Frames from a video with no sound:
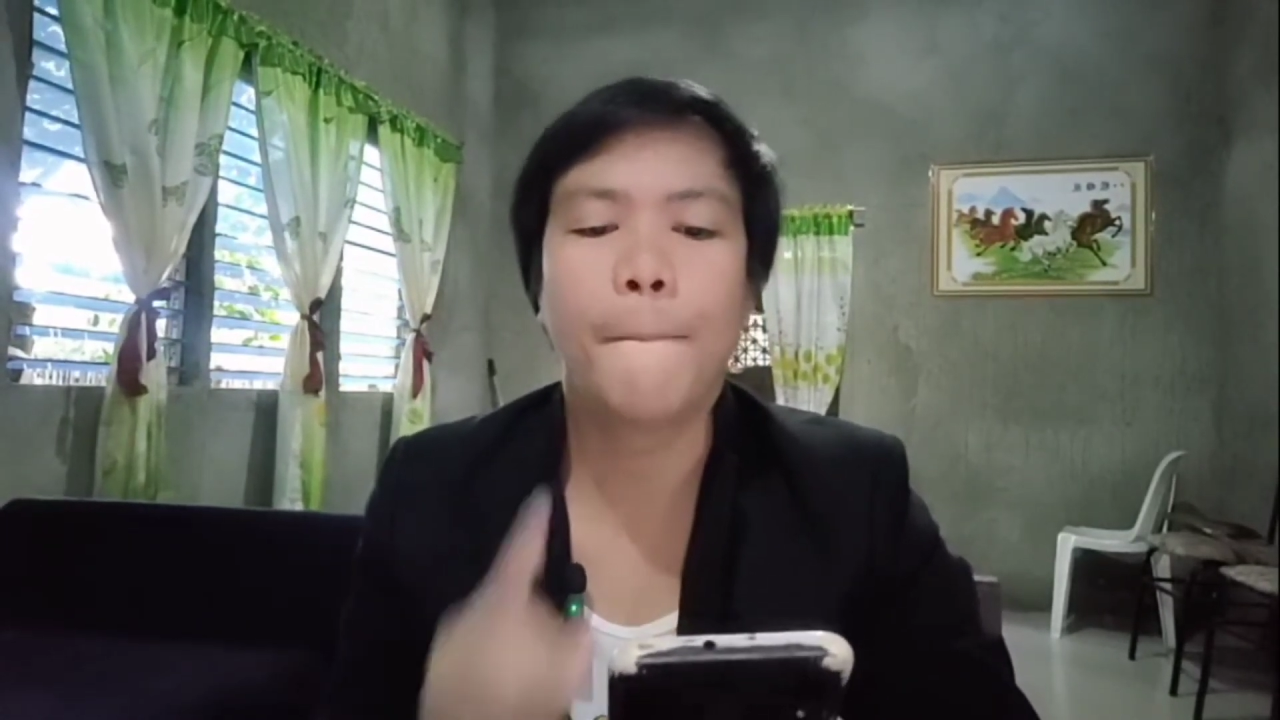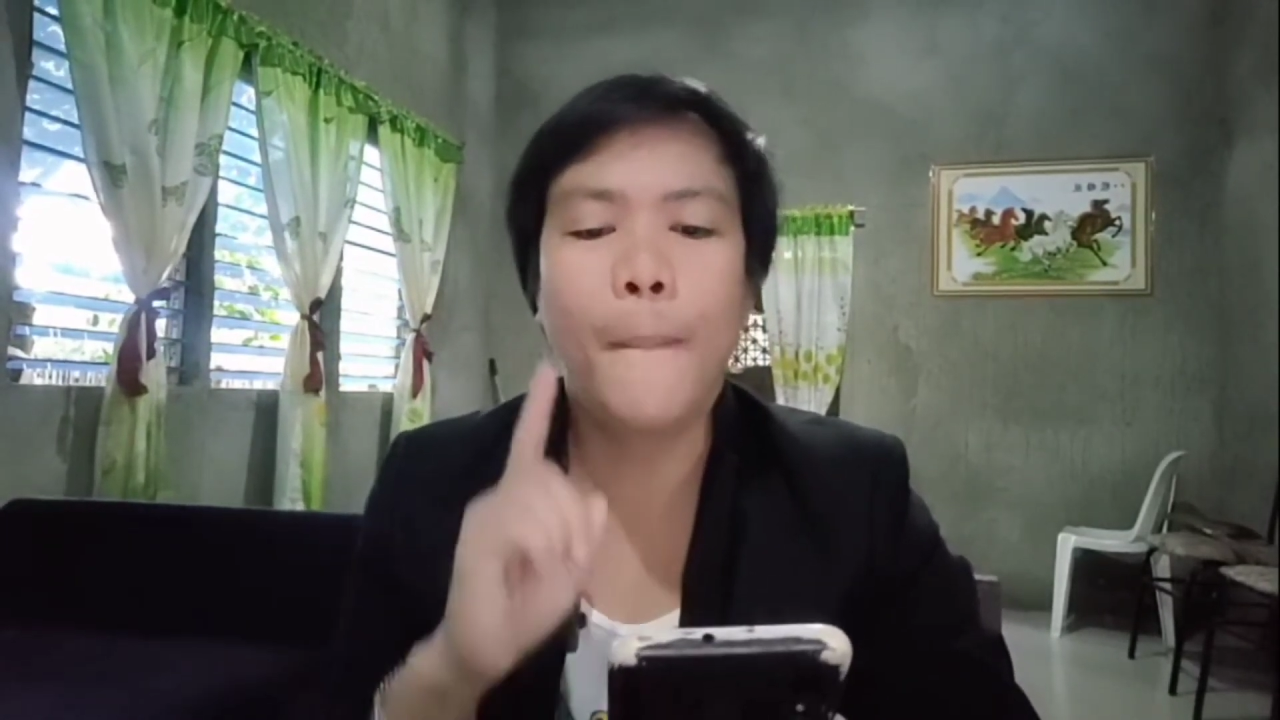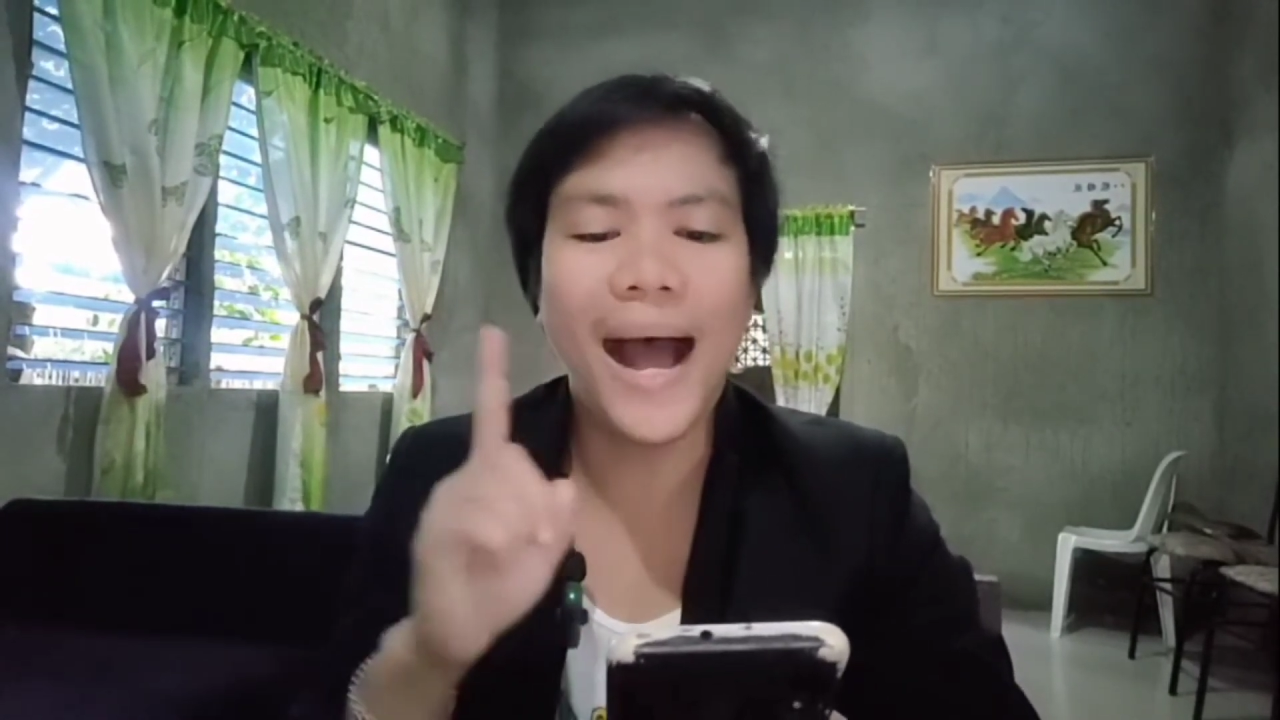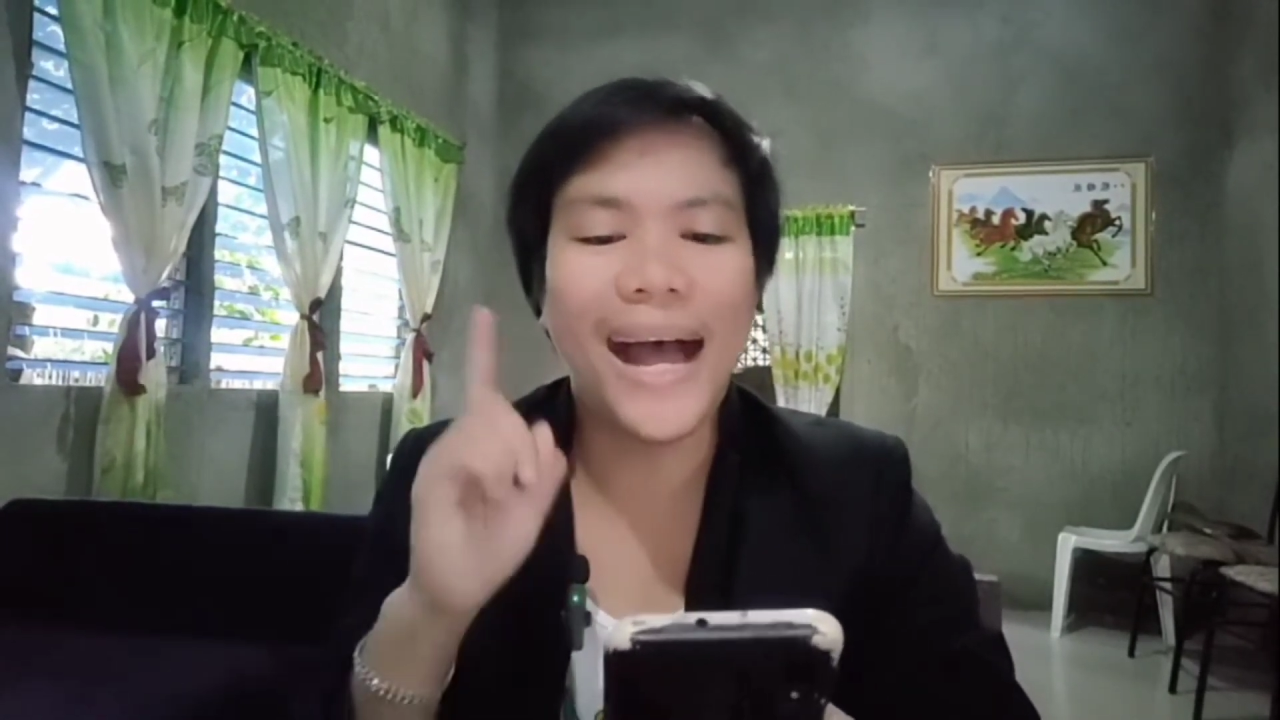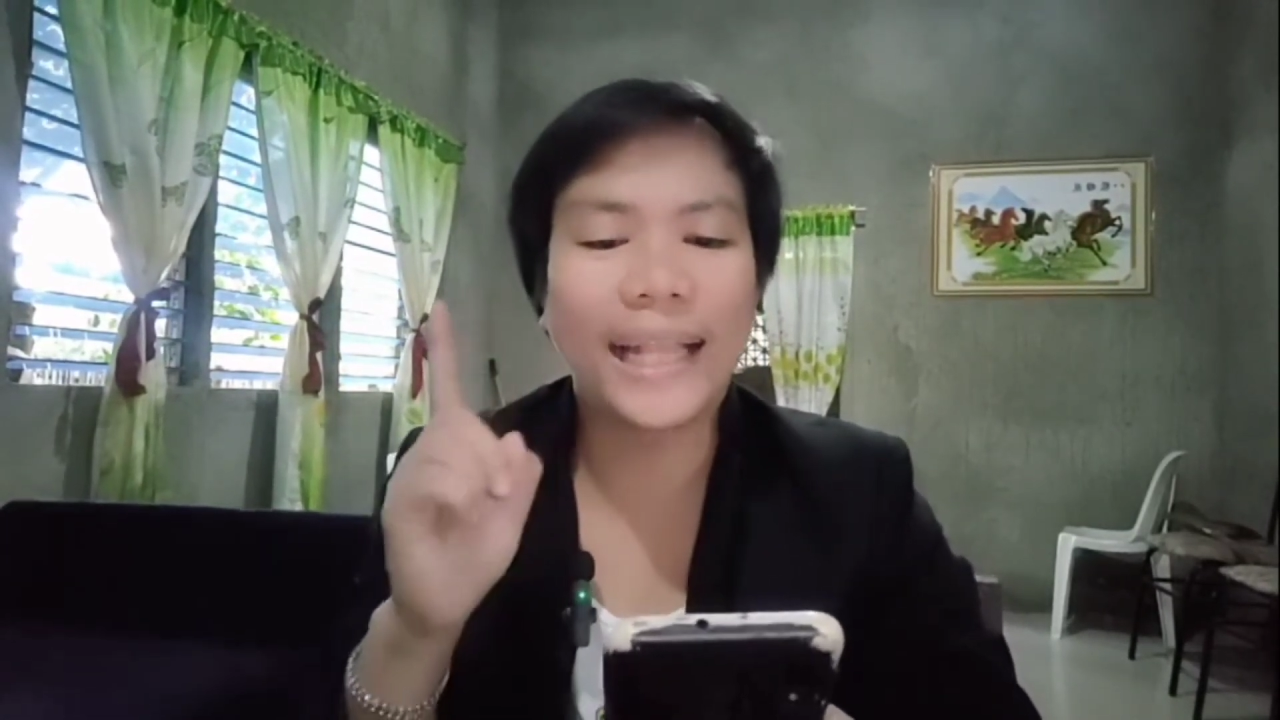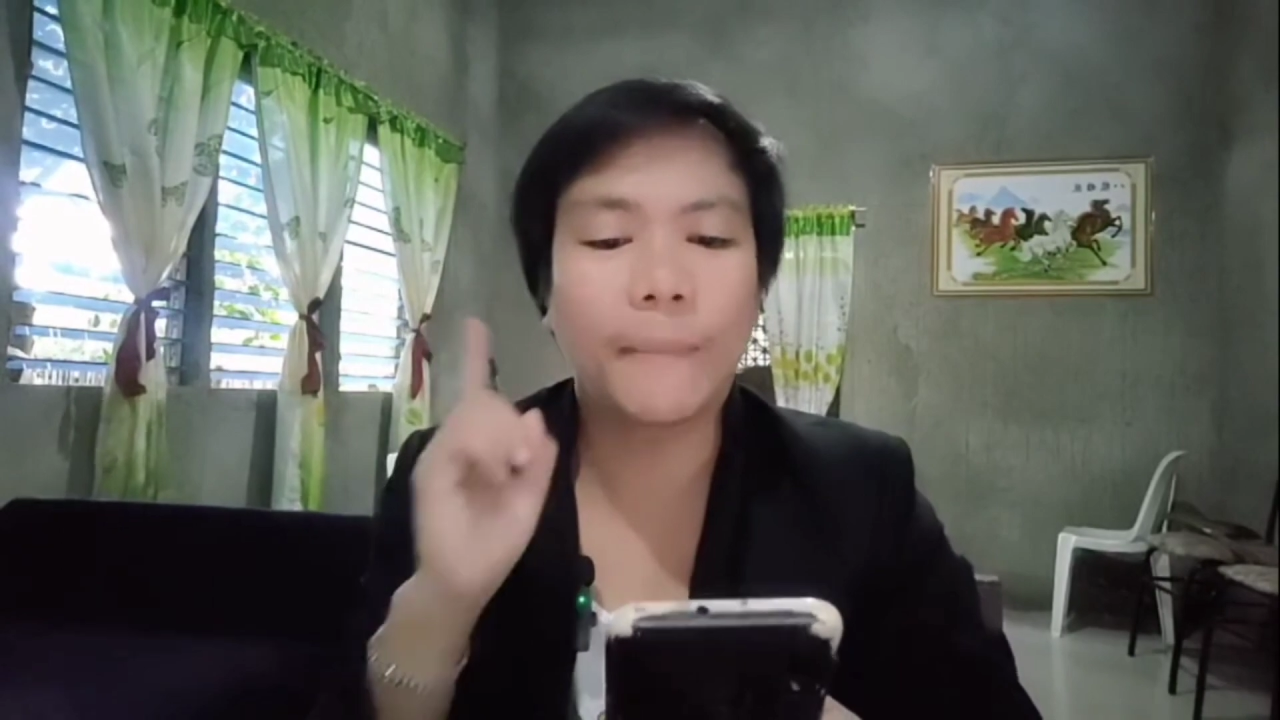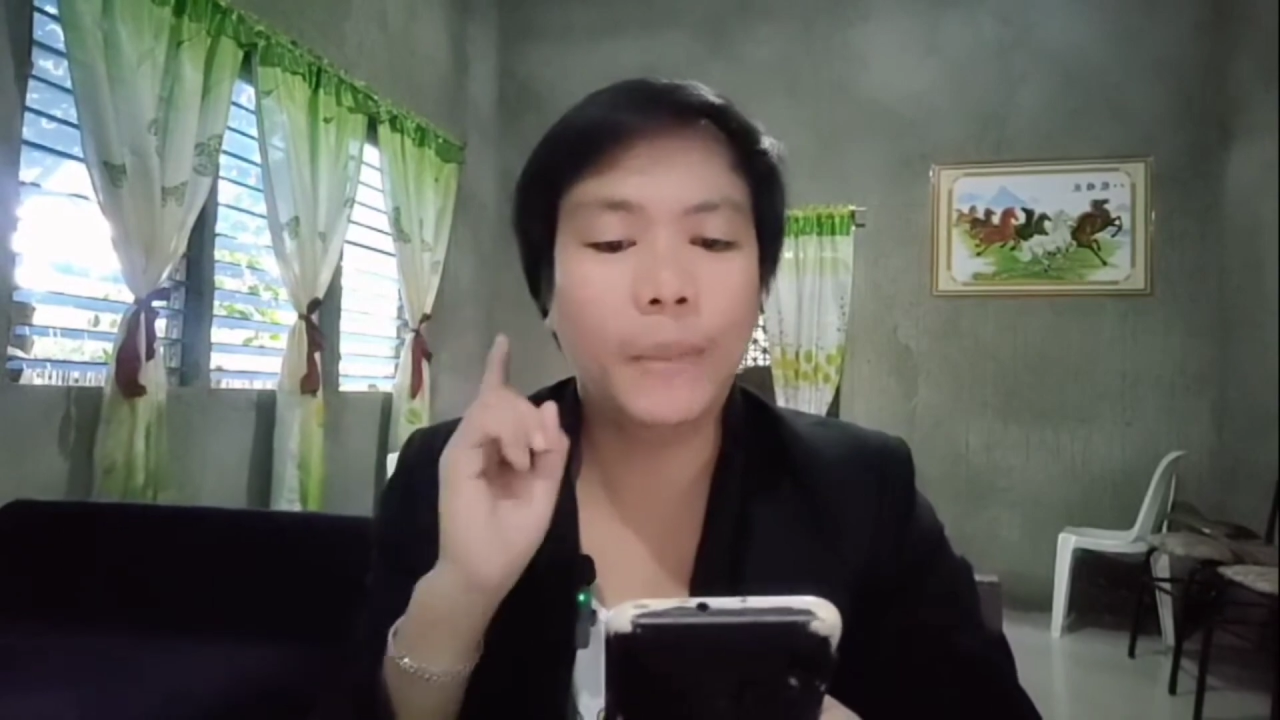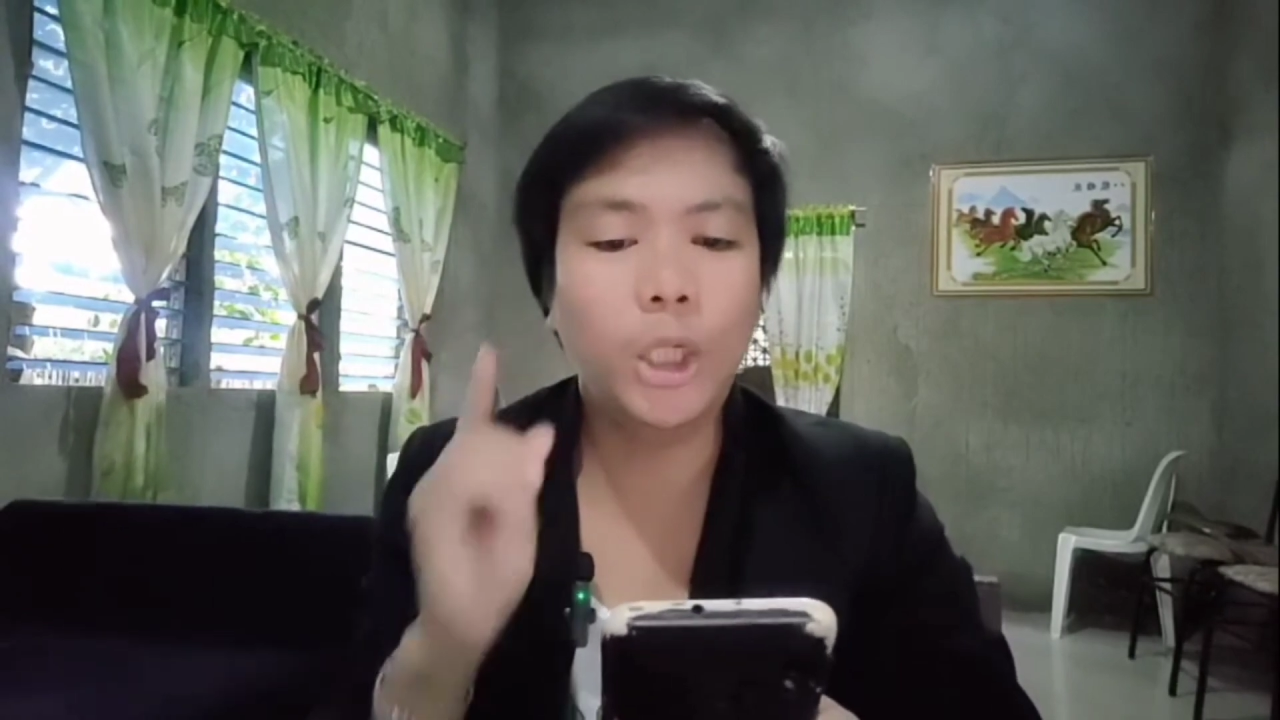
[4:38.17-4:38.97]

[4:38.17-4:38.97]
But